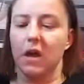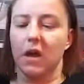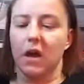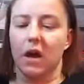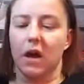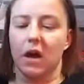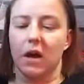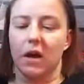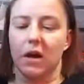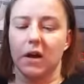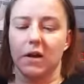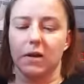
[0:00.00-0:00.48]

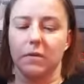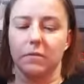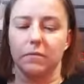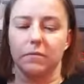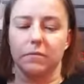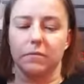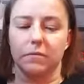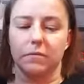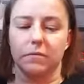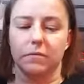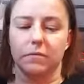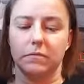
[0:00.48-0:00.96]

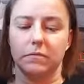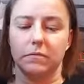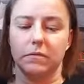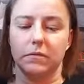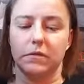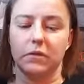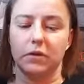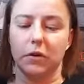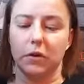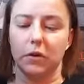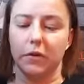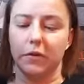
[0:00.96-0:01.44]

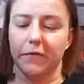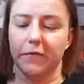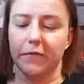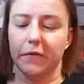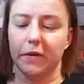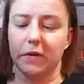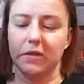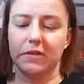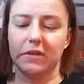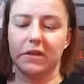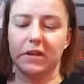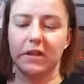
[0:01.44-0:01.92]
So the
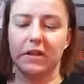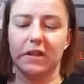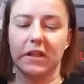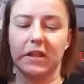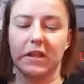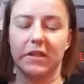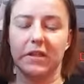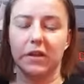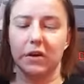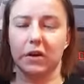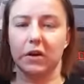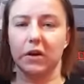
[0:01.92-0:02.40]
first thing
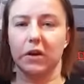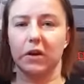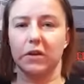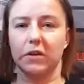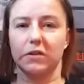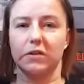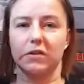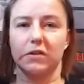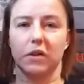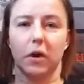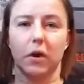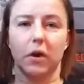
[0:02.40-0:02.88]
that they're going to
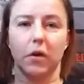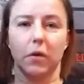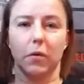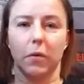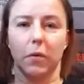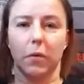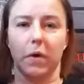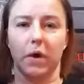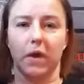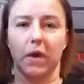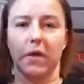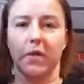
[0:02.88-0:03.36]
start
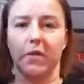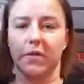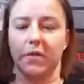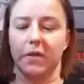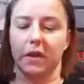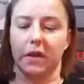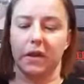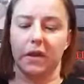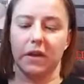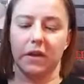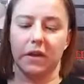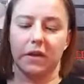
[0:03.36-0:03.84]
with
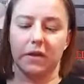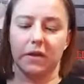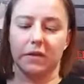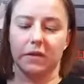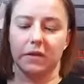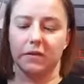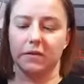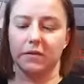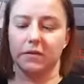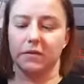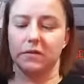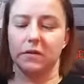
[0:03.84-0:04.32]

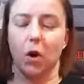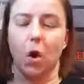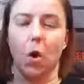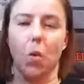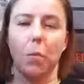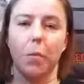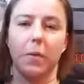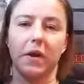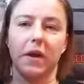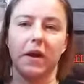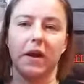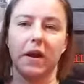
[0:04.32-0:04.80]
is
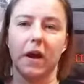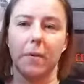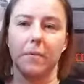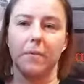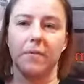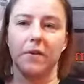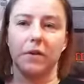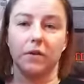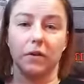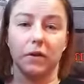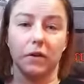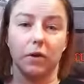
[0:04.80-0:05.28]
opening up
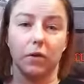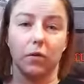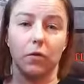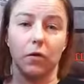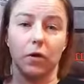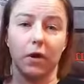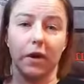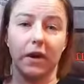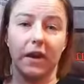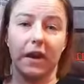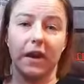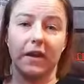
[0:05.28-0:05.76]
their little
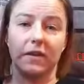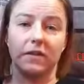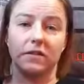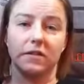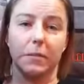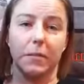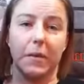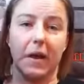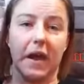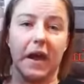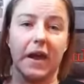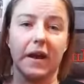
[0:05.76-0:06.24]

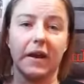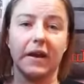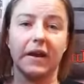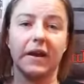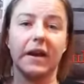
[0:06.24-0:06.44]
organza bag,